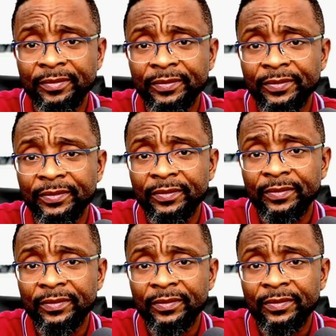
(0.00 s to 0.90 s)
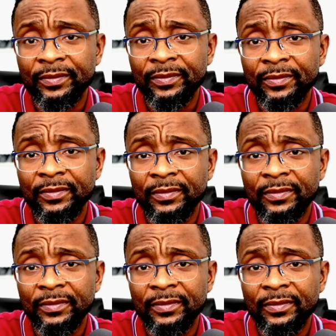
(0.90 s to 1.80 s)

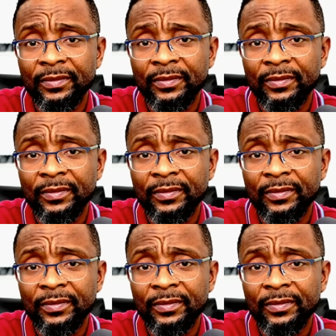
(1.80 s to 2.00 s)
[no speech]